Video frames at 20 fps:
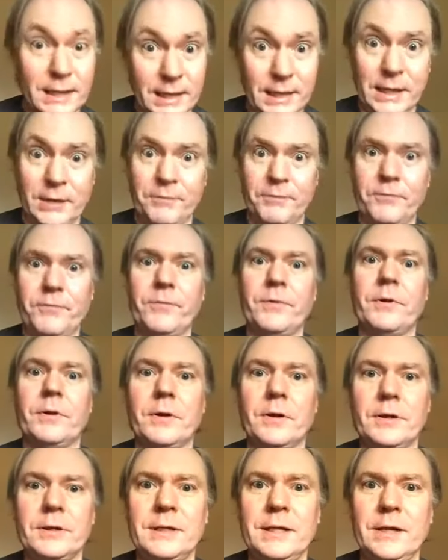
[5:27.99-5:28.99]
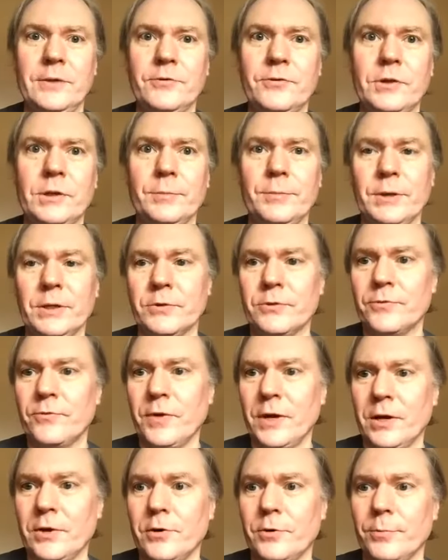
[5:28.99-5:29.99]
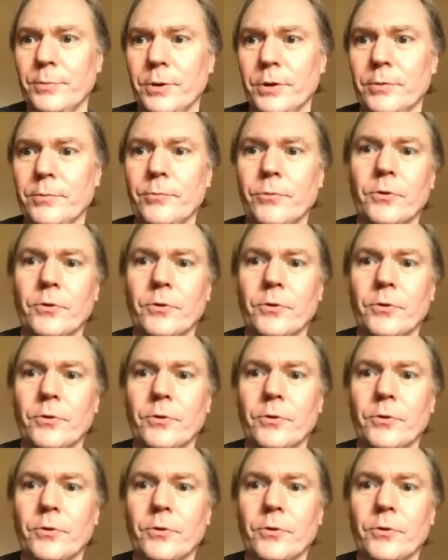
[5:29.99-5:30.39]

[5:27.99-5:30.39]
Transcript: if Tennessee beats Vanderbilt.